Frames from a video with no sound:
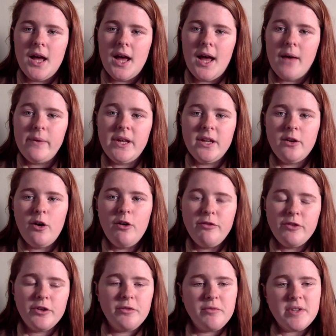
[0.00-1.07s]
and we can
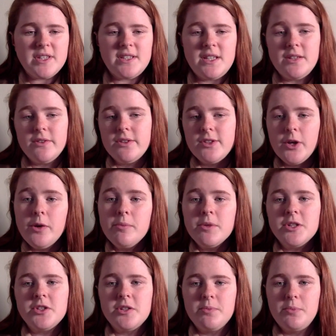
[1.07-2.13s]
offer and receive so much
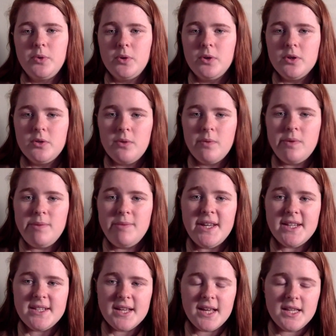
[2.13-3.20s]
support when we meet
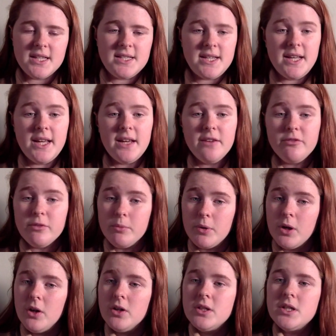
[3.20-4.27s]
together to hear from
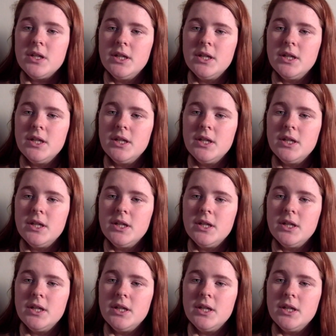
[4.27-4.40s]
God.